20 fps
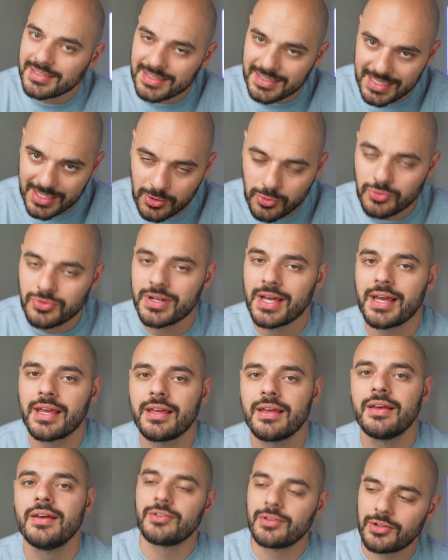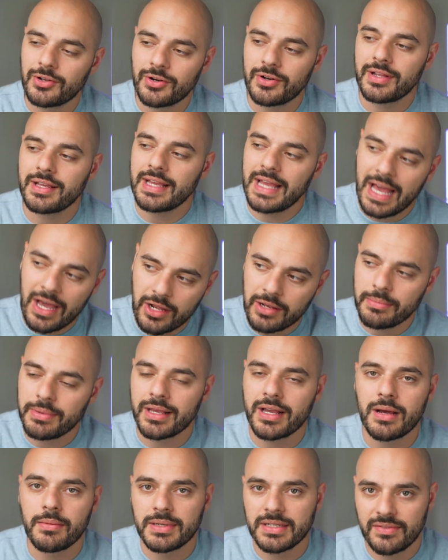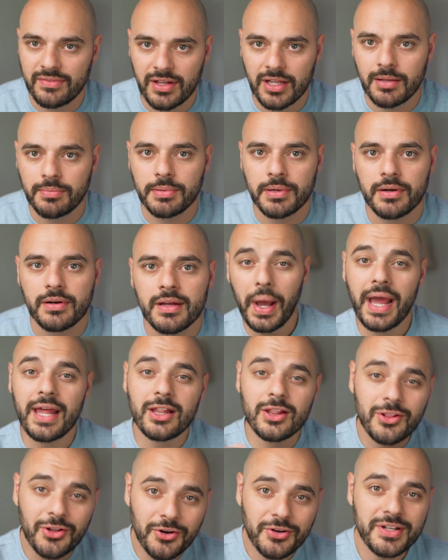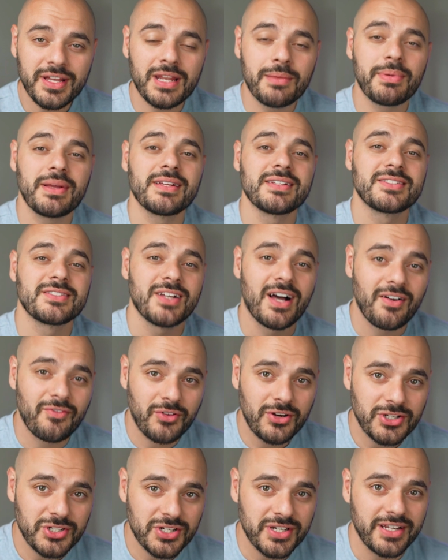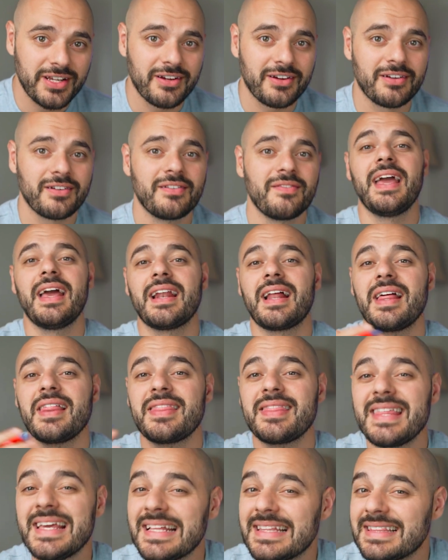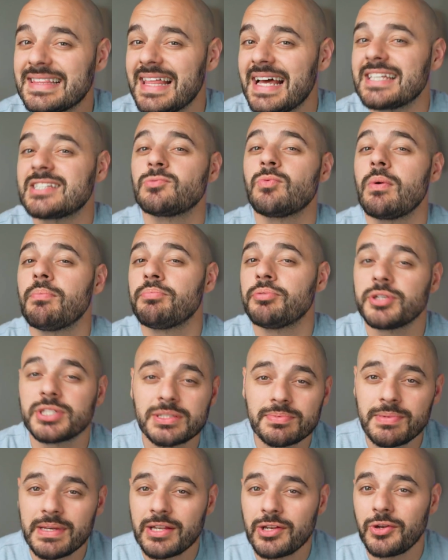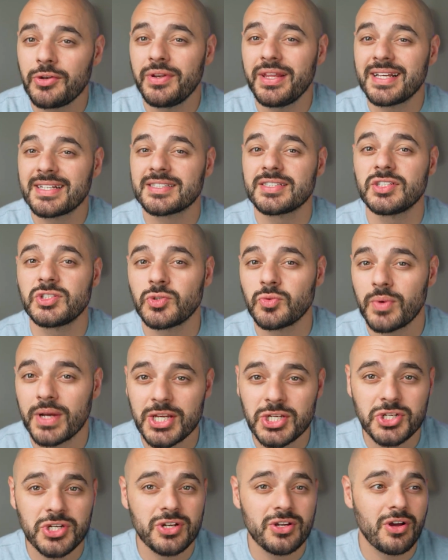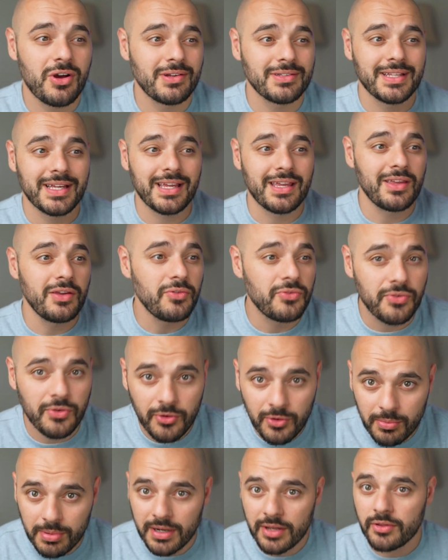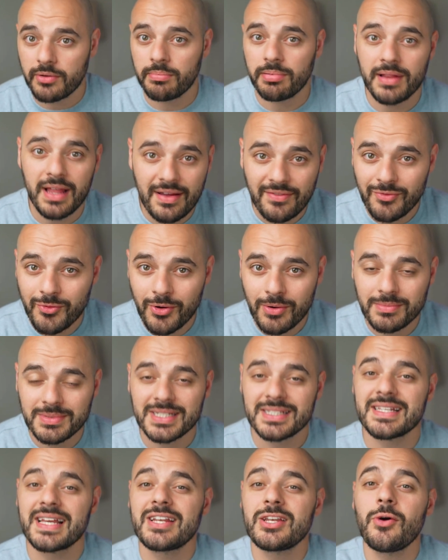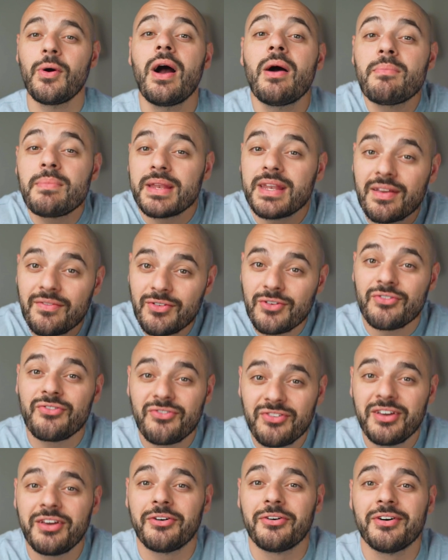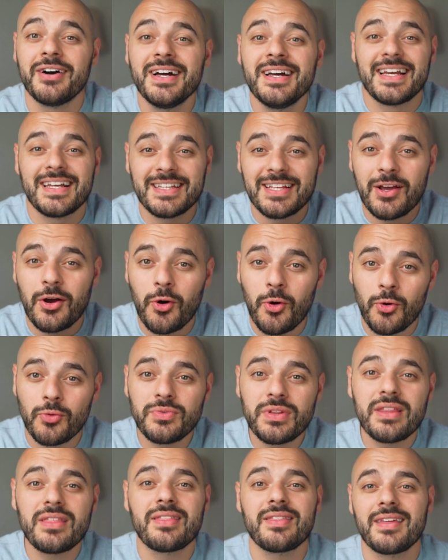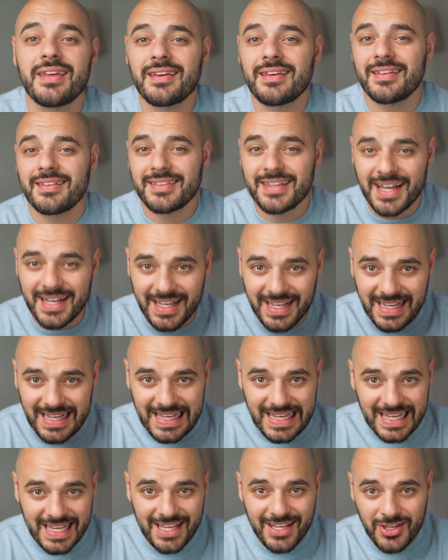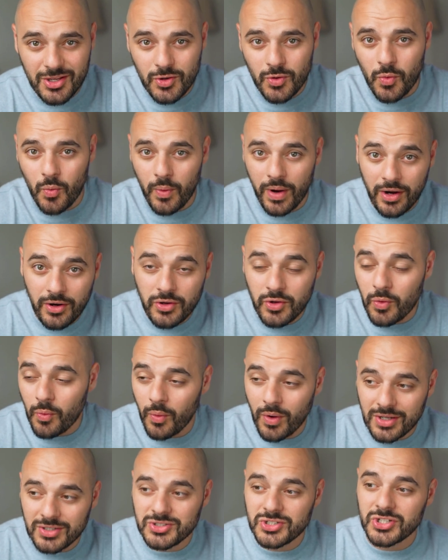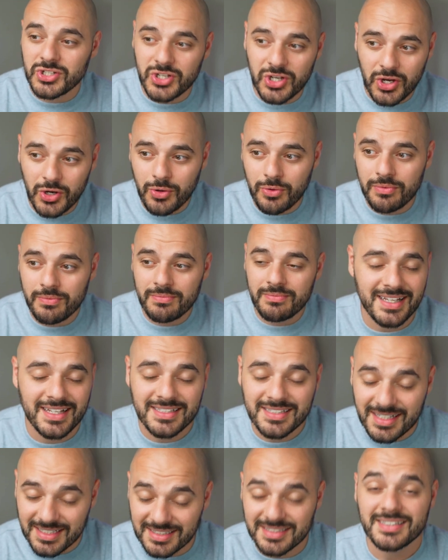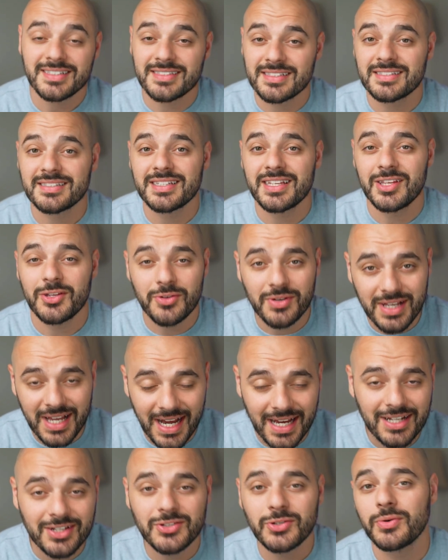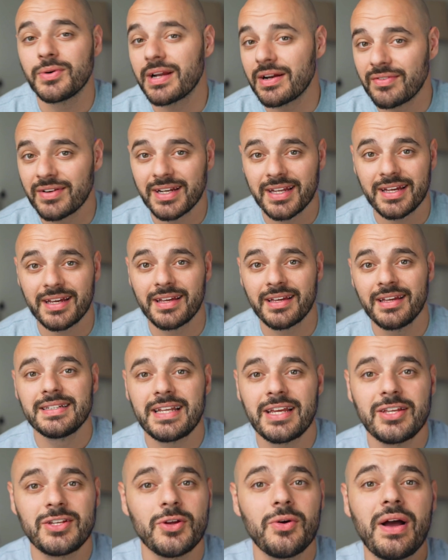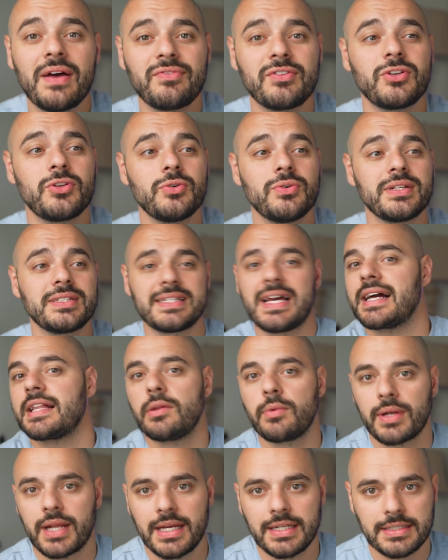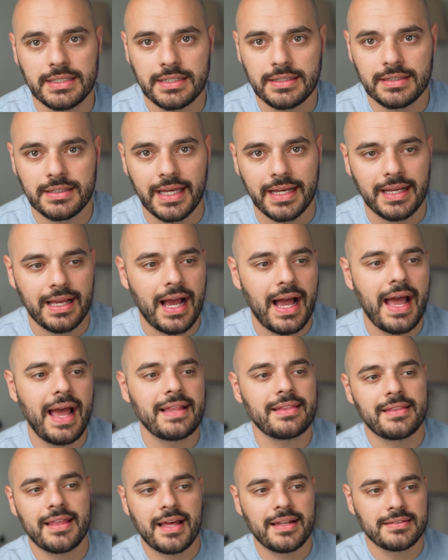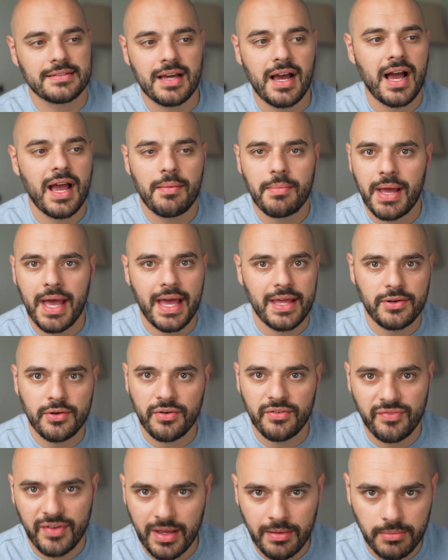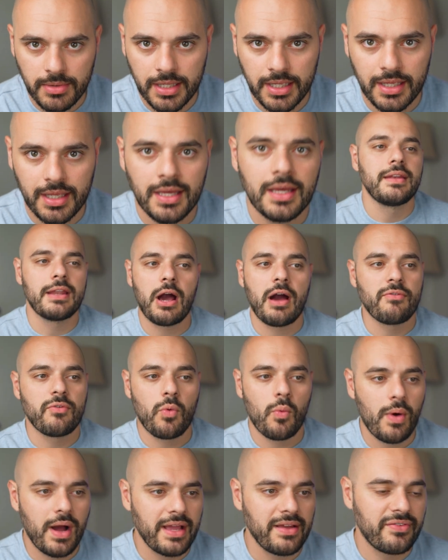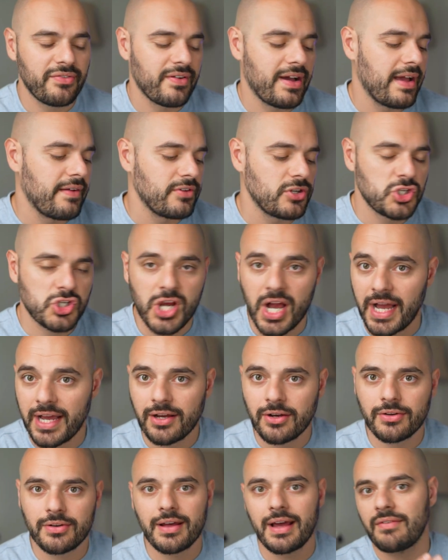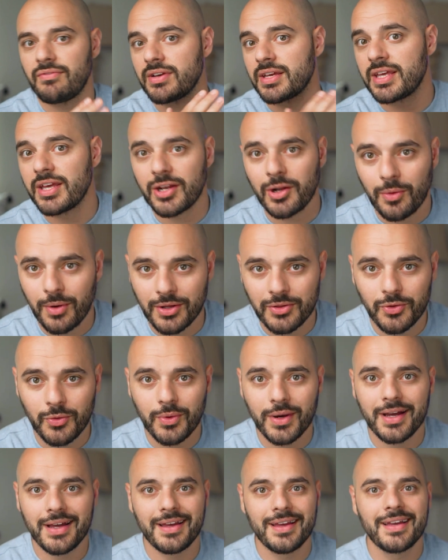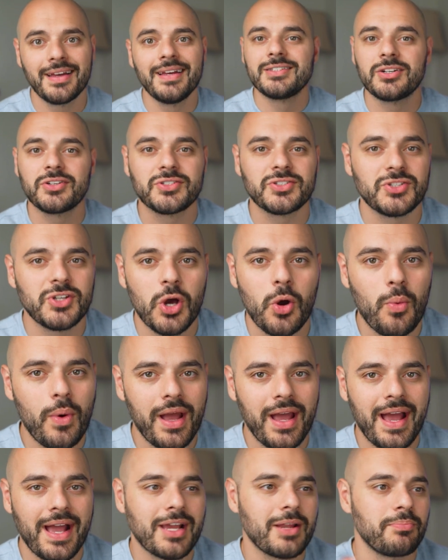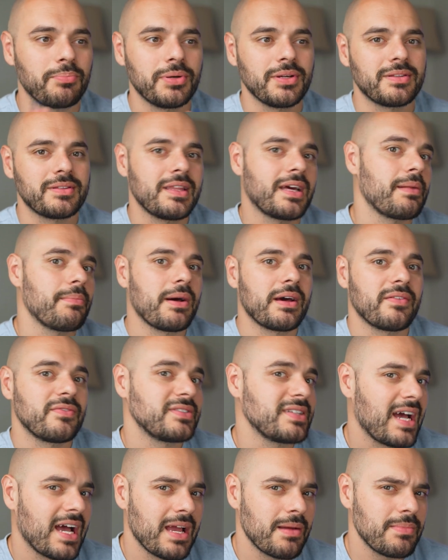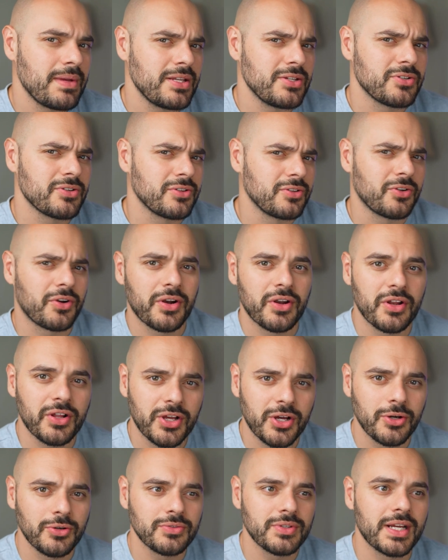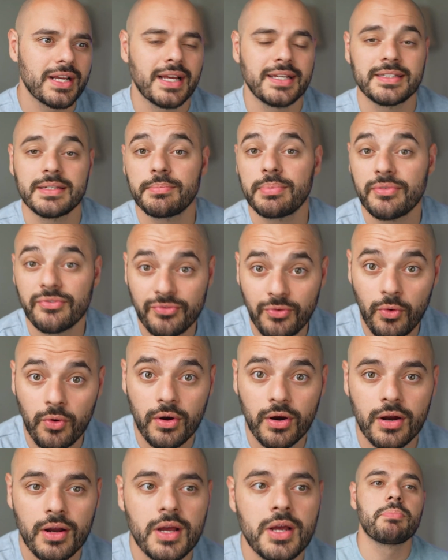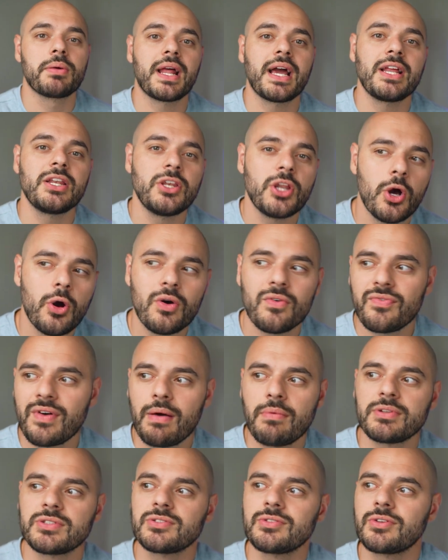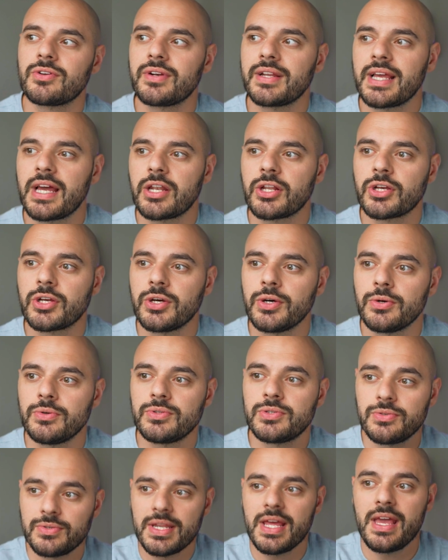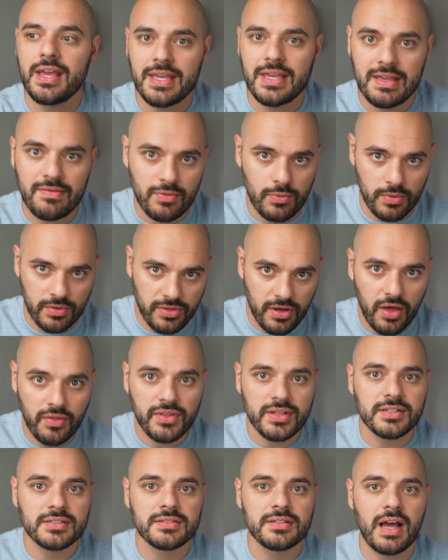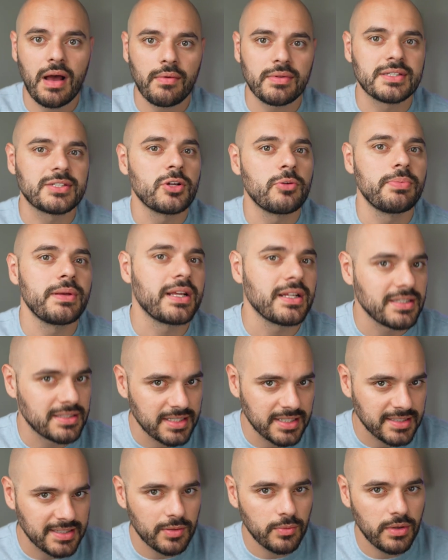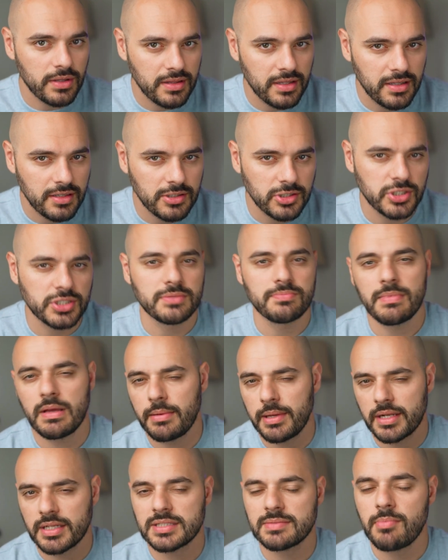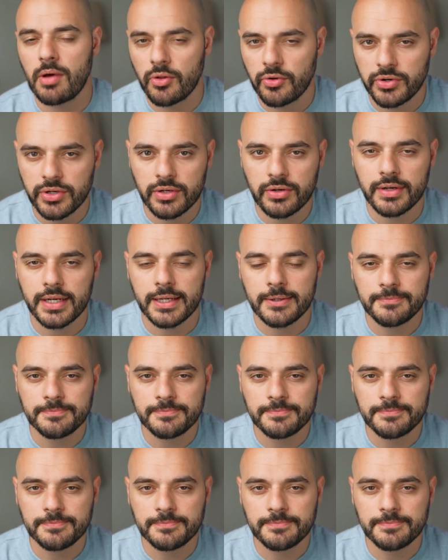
single night learning how to become a developer. I learned how to be a software engineer, and I think that's what puts me in a unique situation on like YouTube and other platforms is I know how many of you feel. And the only thing that can get you where you want to go is consistency. You got to do it every day. Now, you don't have to do exactly what I did. Like I, at that time, I had no family. Now I have a wife, I have a child, I have a kiddo on the way. There's no way I could put that amount of time into learning to code like I did before, but I know if I was learning how to code today even with all this I would still be consistent with it, just maybe at a smaller degree.